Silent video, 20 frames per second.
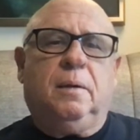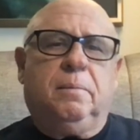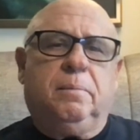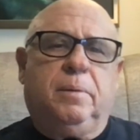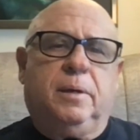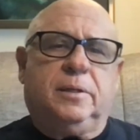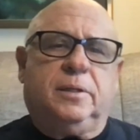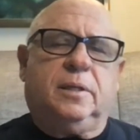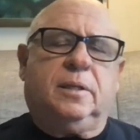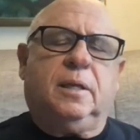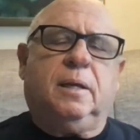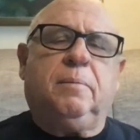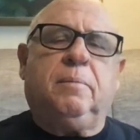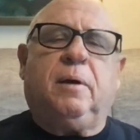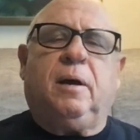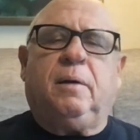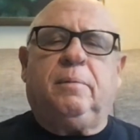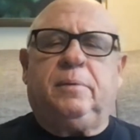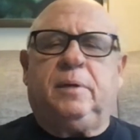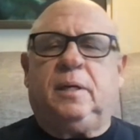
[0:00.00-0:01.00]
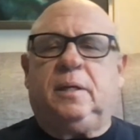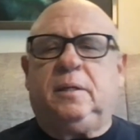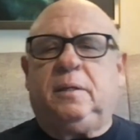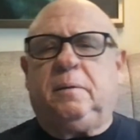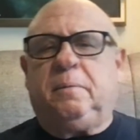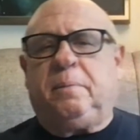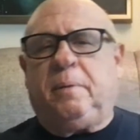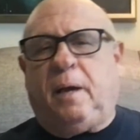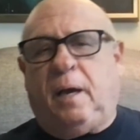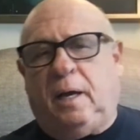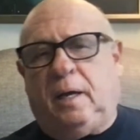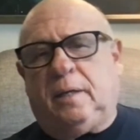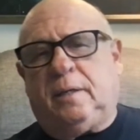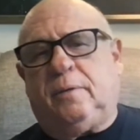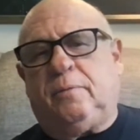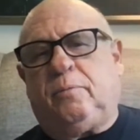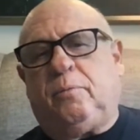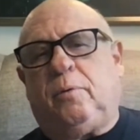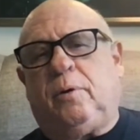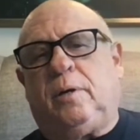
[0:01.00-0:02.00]
Bhajate Mamanan
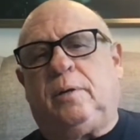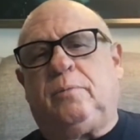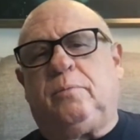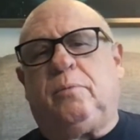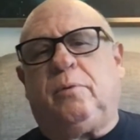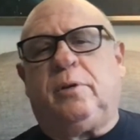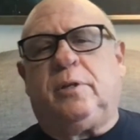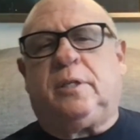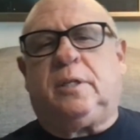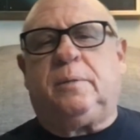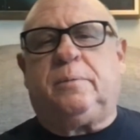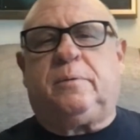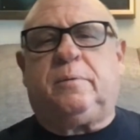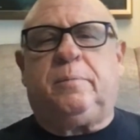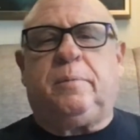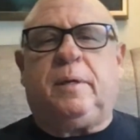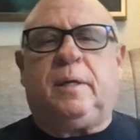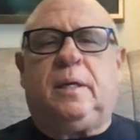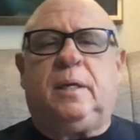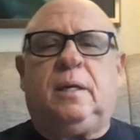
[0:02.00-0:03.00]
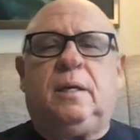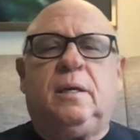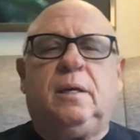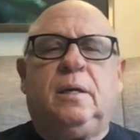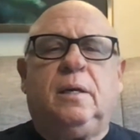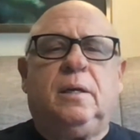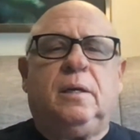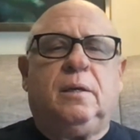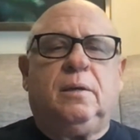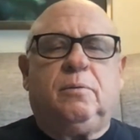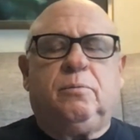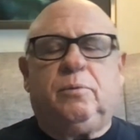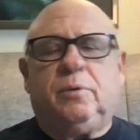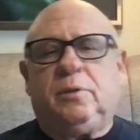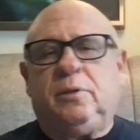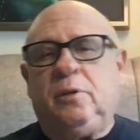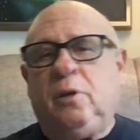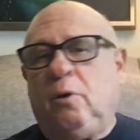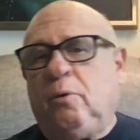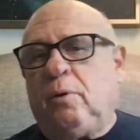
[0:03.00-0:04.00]
Yavak, if one worships me
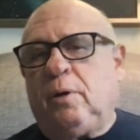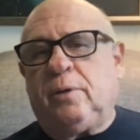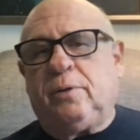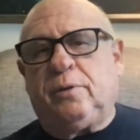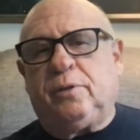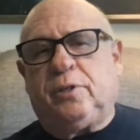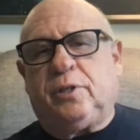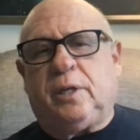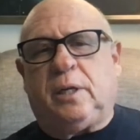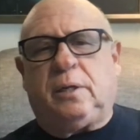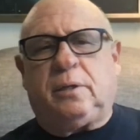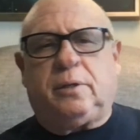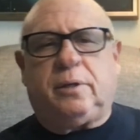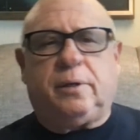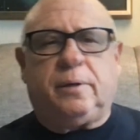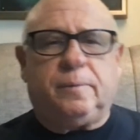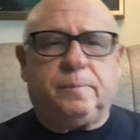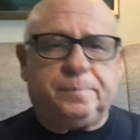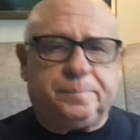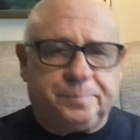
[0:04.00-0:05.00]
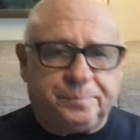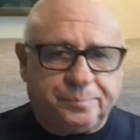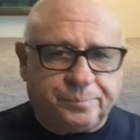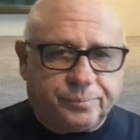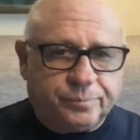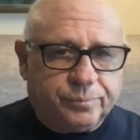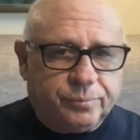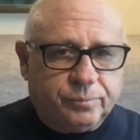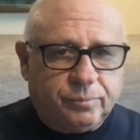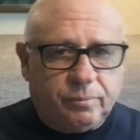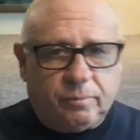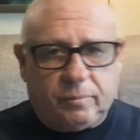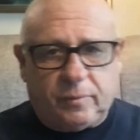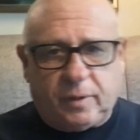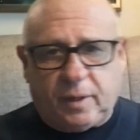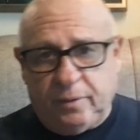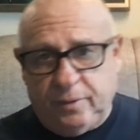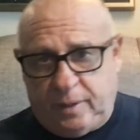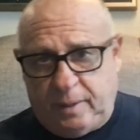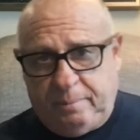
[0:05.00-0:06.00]
with no other shelter
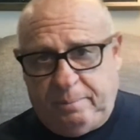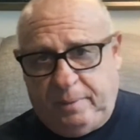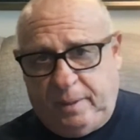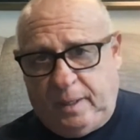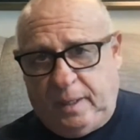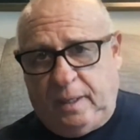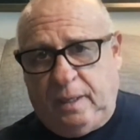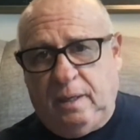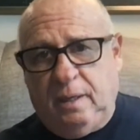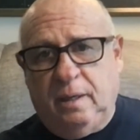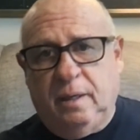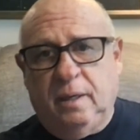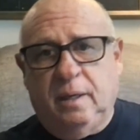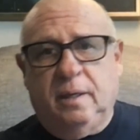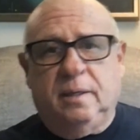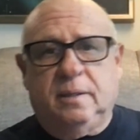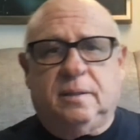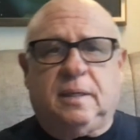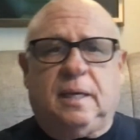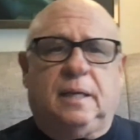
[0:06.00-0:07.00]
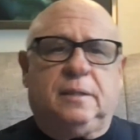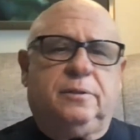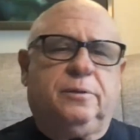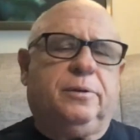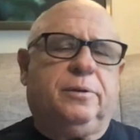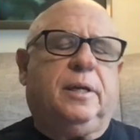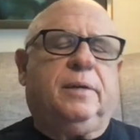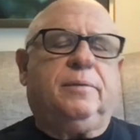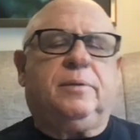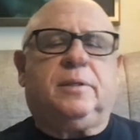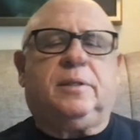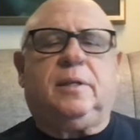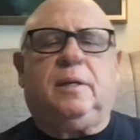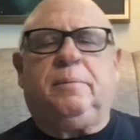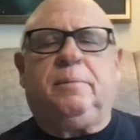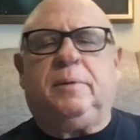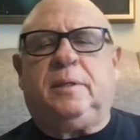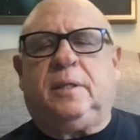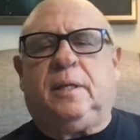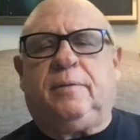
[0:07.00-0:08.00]
than me, Sadhureva
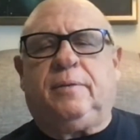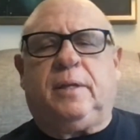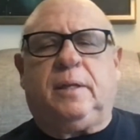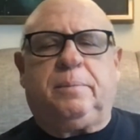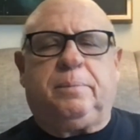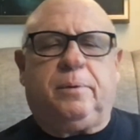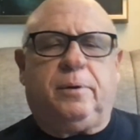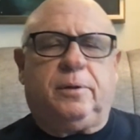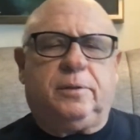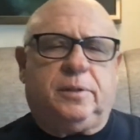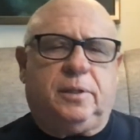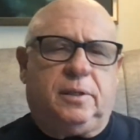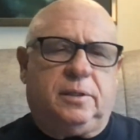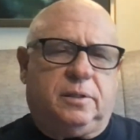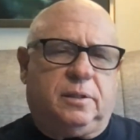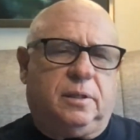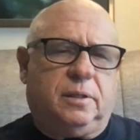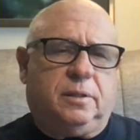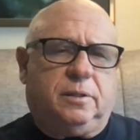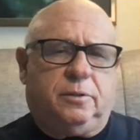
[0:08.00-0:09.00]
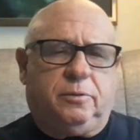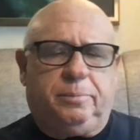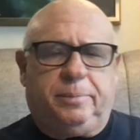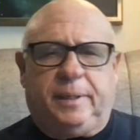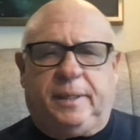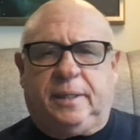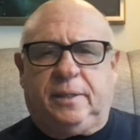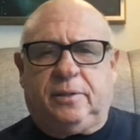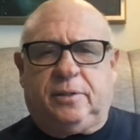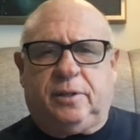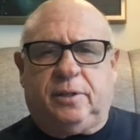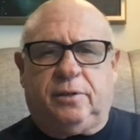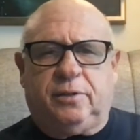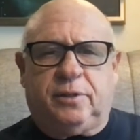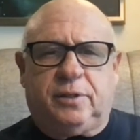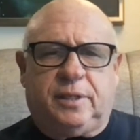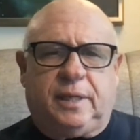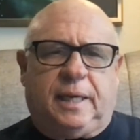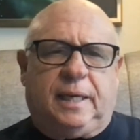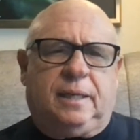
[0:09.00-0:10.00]
Samantavi, that person's to be considered
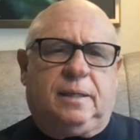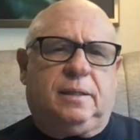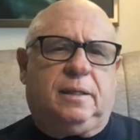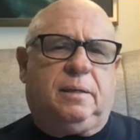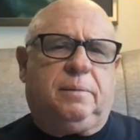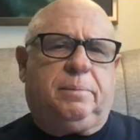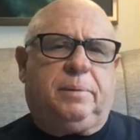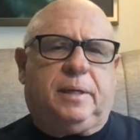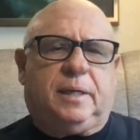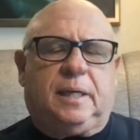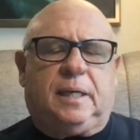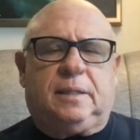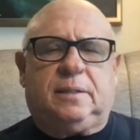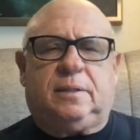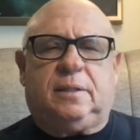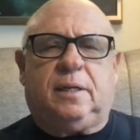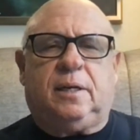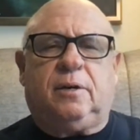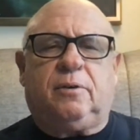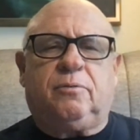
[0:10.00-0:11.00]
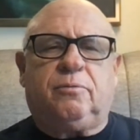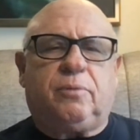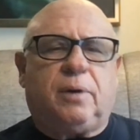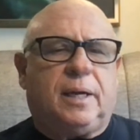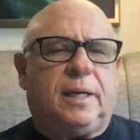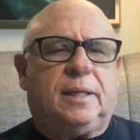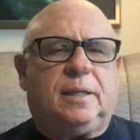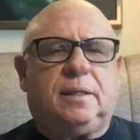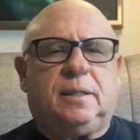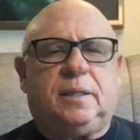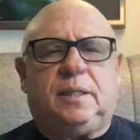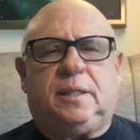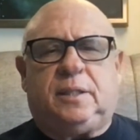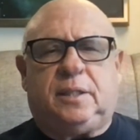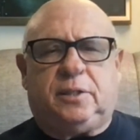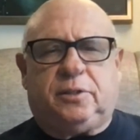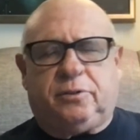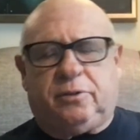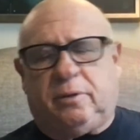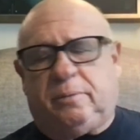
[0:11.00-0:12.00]
saintly because they are rightly
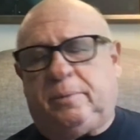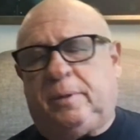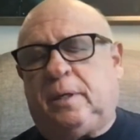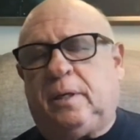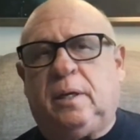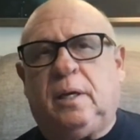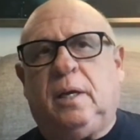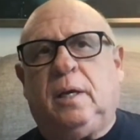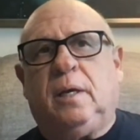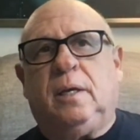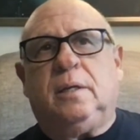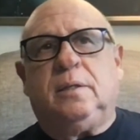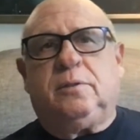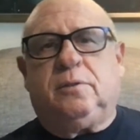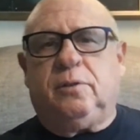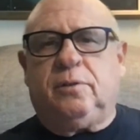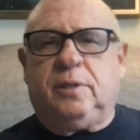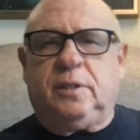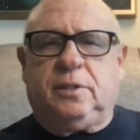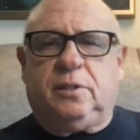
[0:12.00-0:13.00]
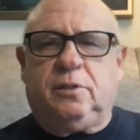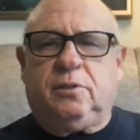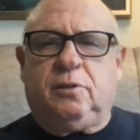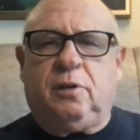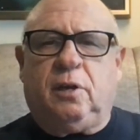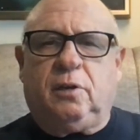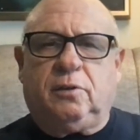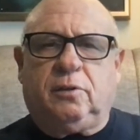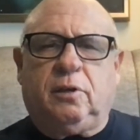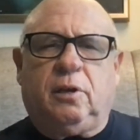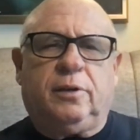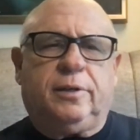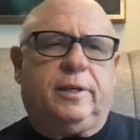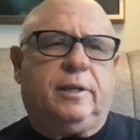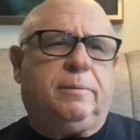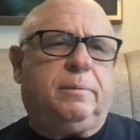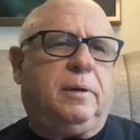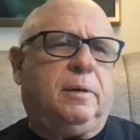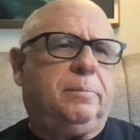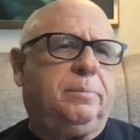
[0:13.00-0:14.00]
determined. So this is not talking
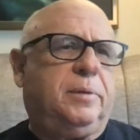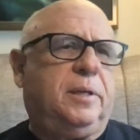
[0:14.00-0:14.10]
about